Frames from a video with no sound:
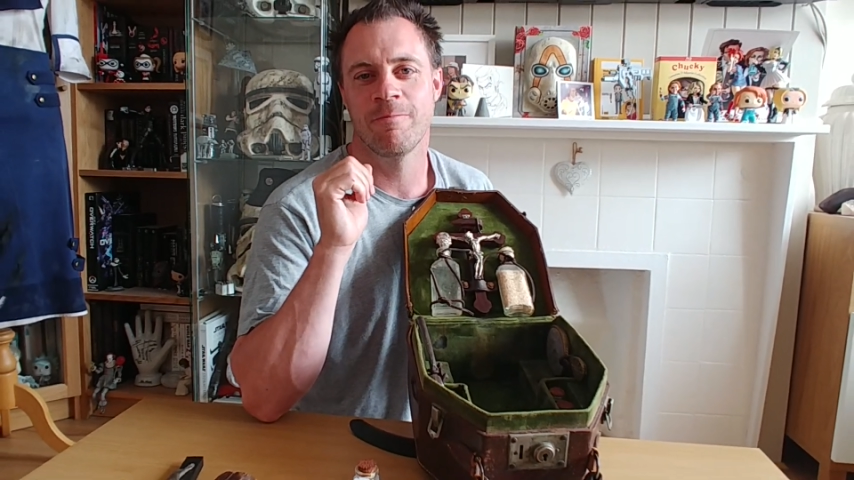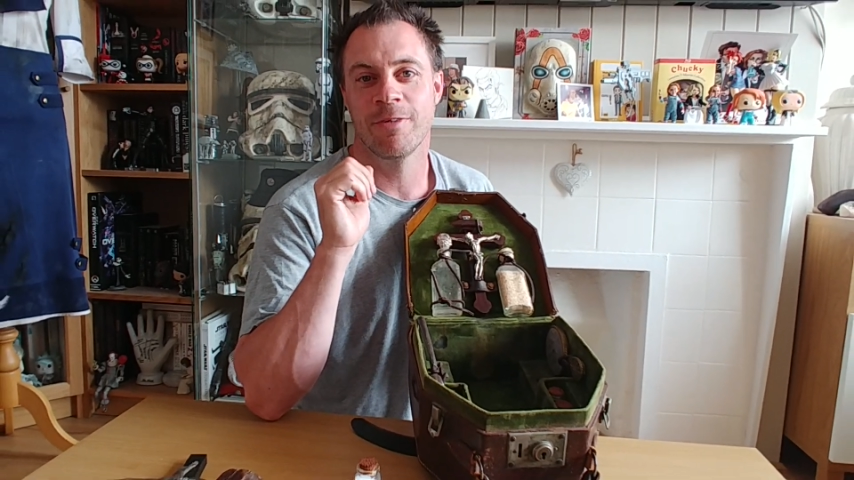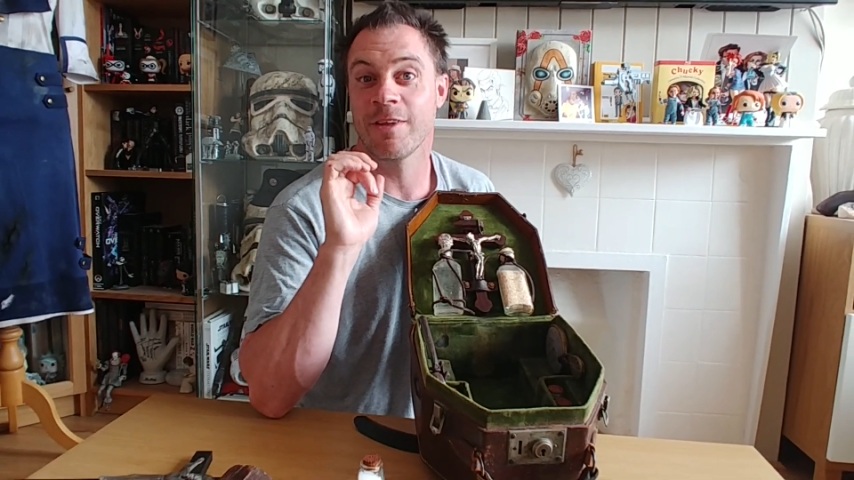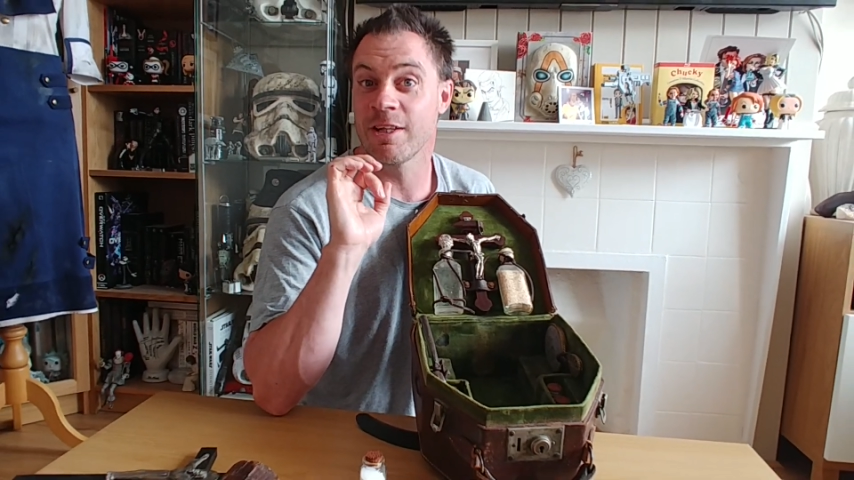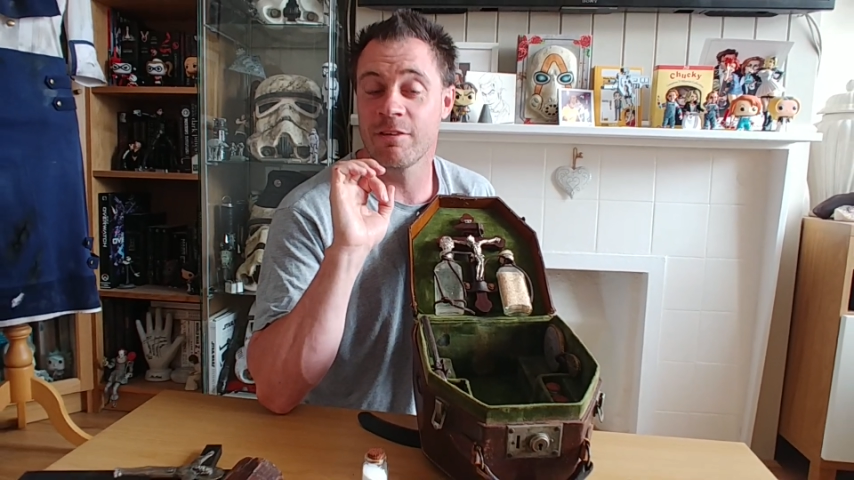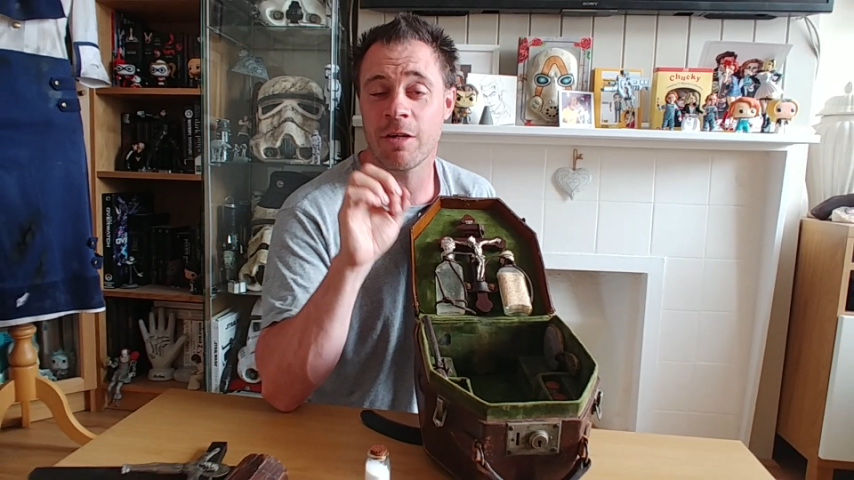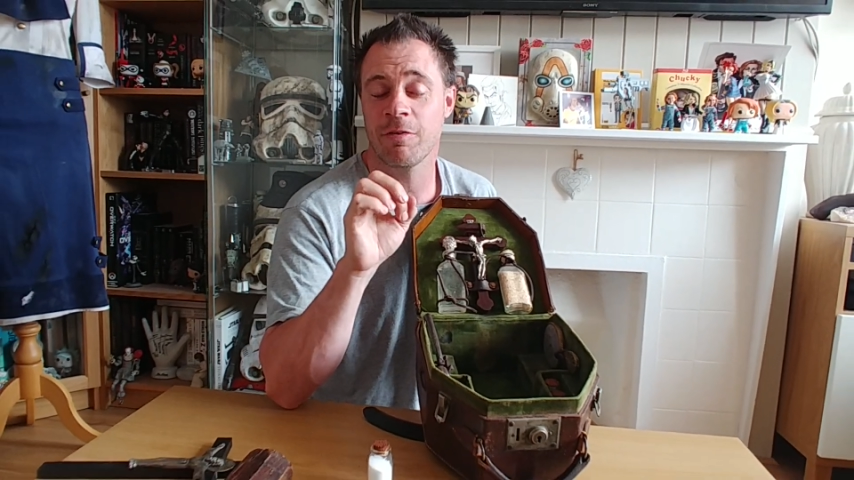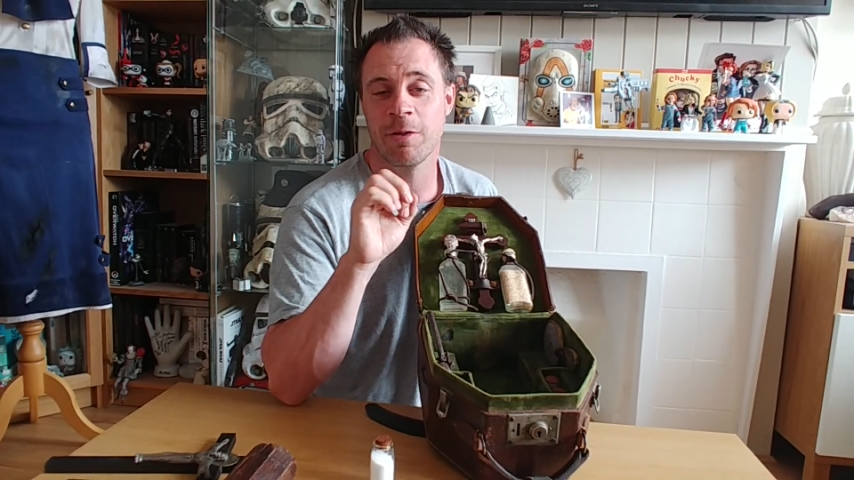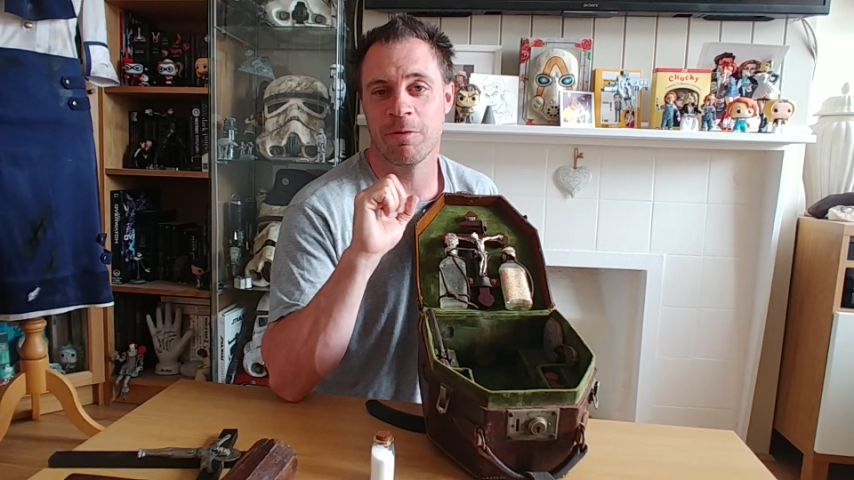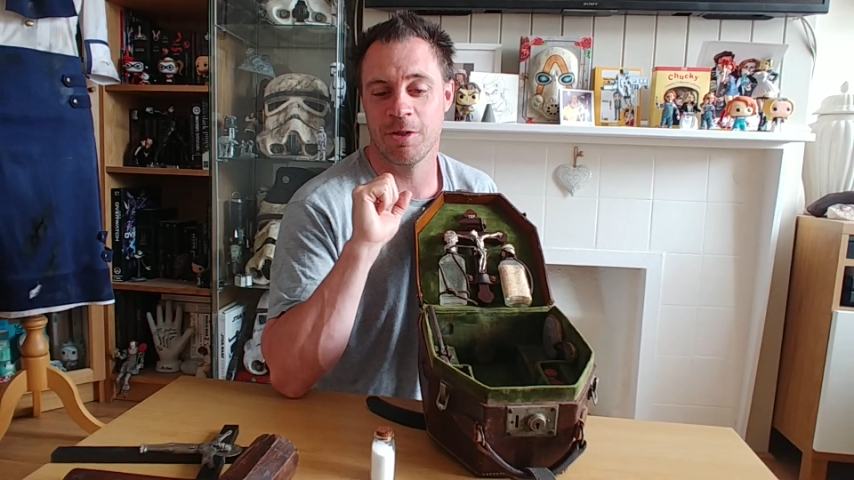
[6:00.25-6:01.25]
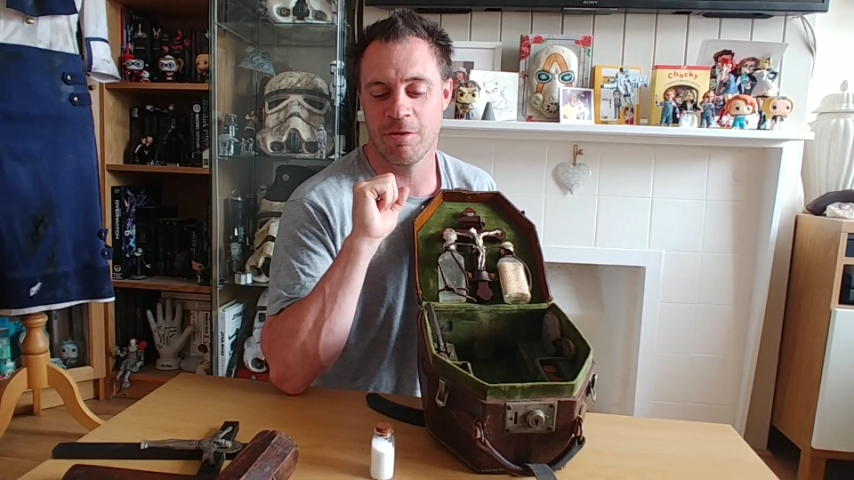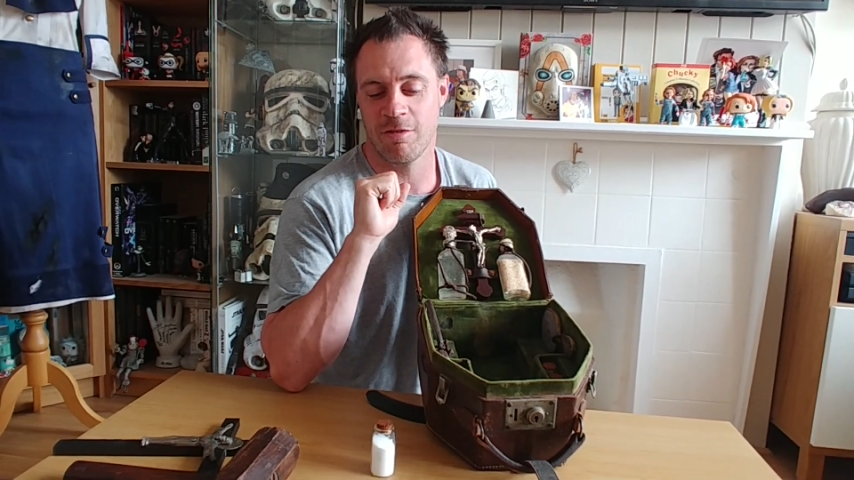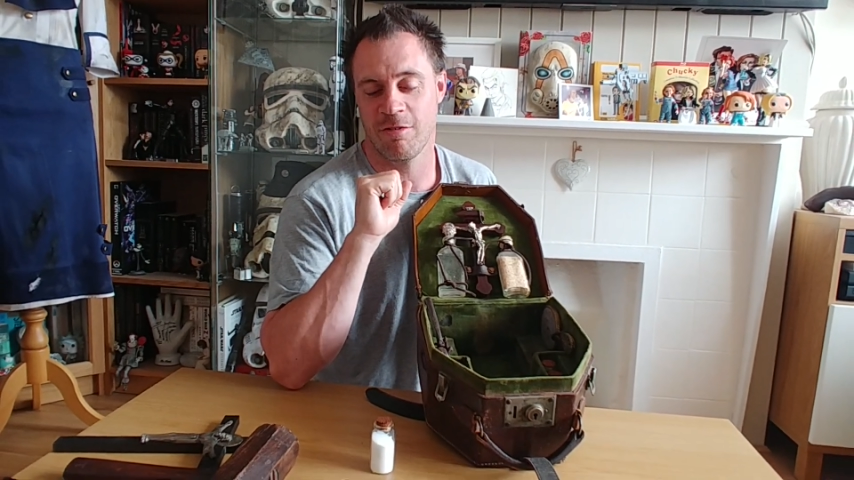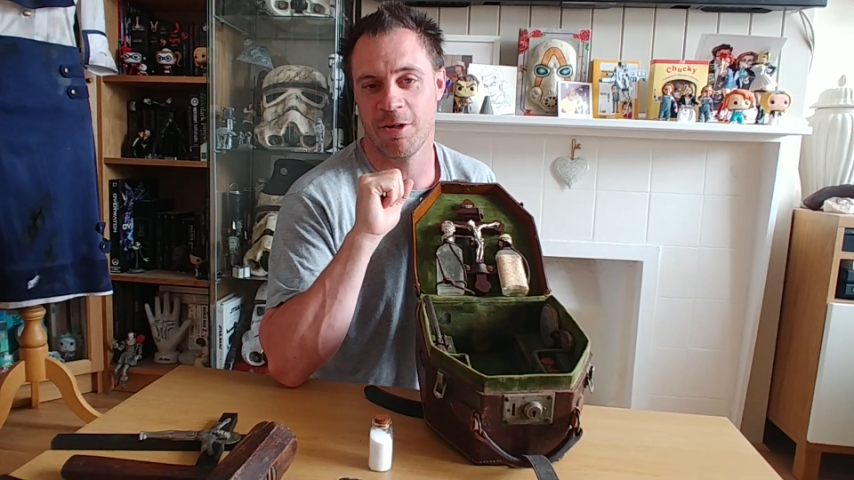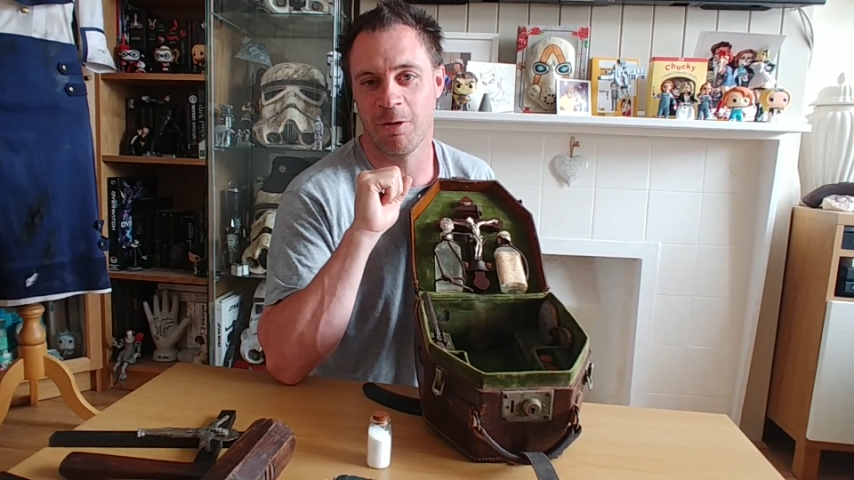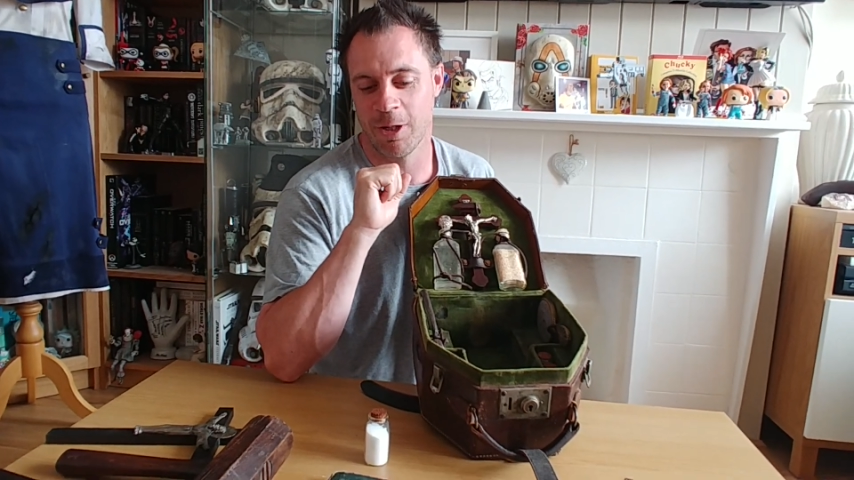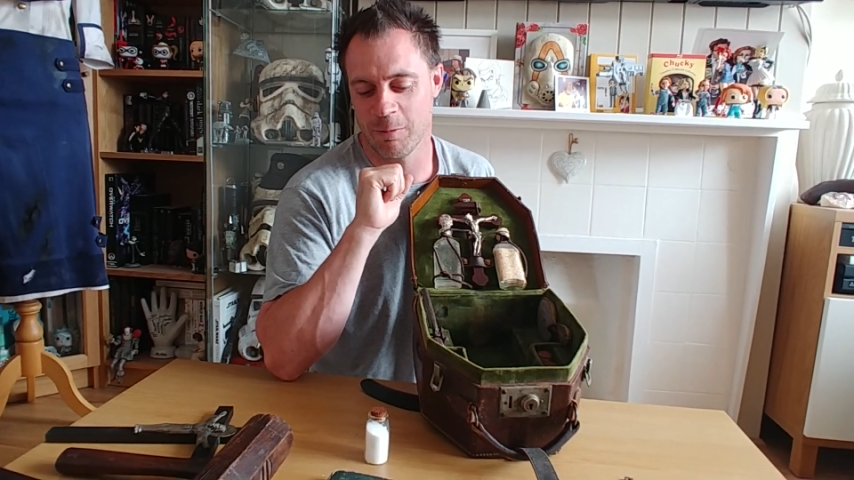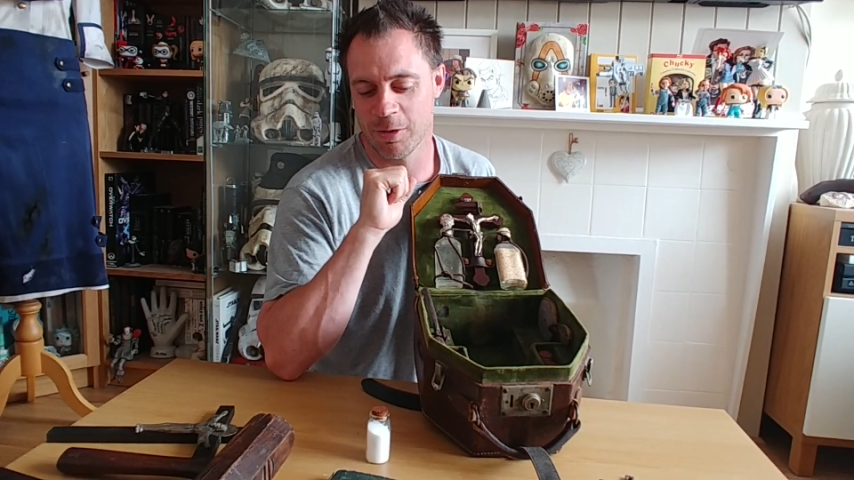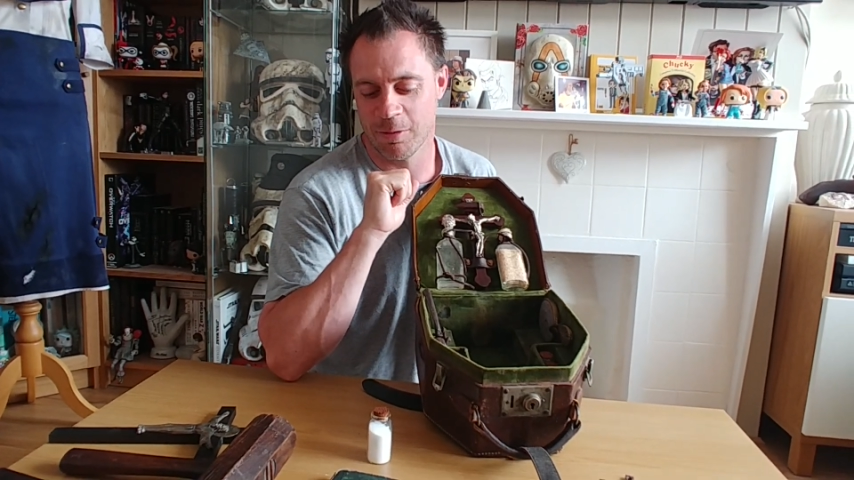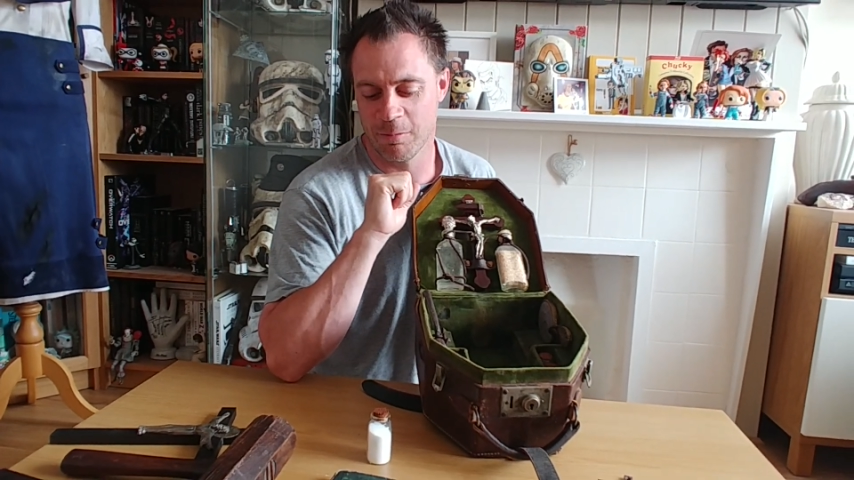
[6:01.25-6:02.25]
now they definitely wouldn't use this in
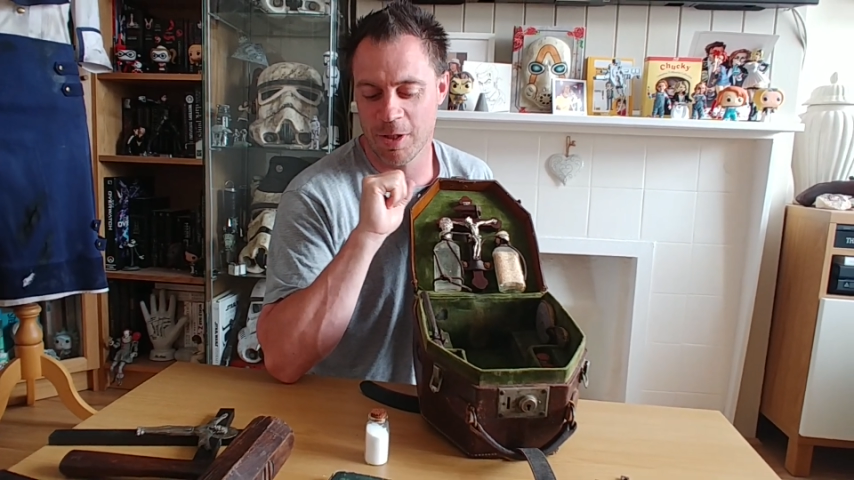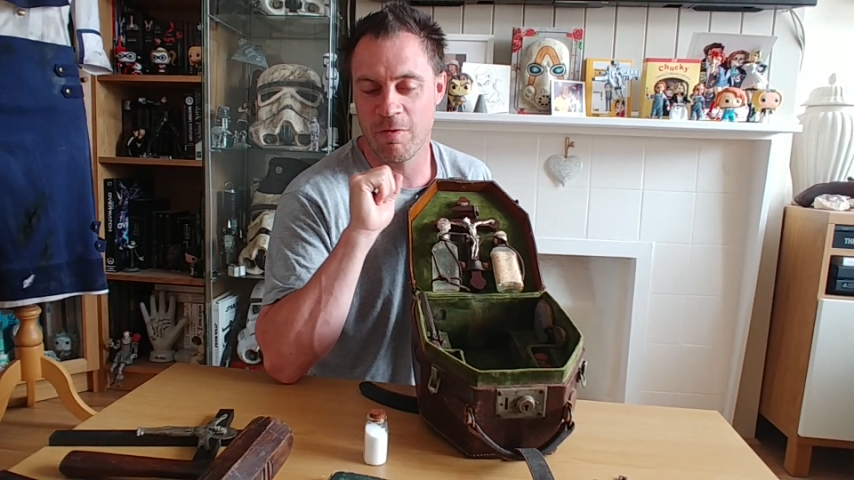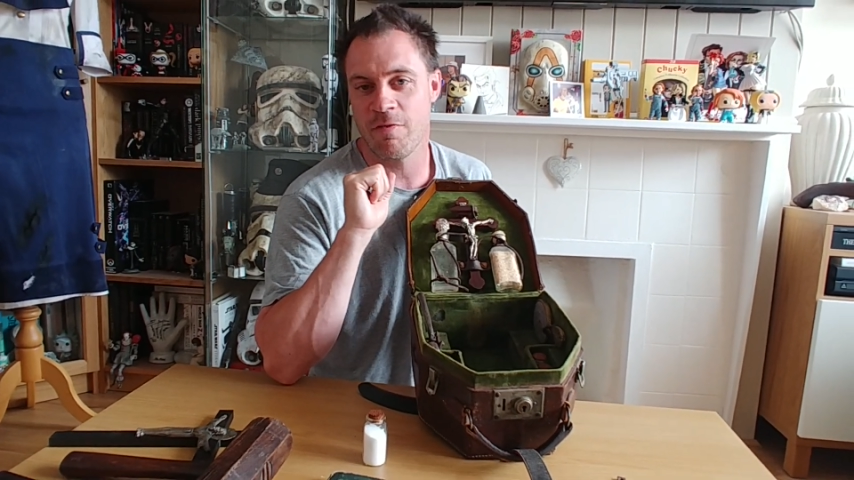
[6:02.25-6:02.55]
Hollywood, but if a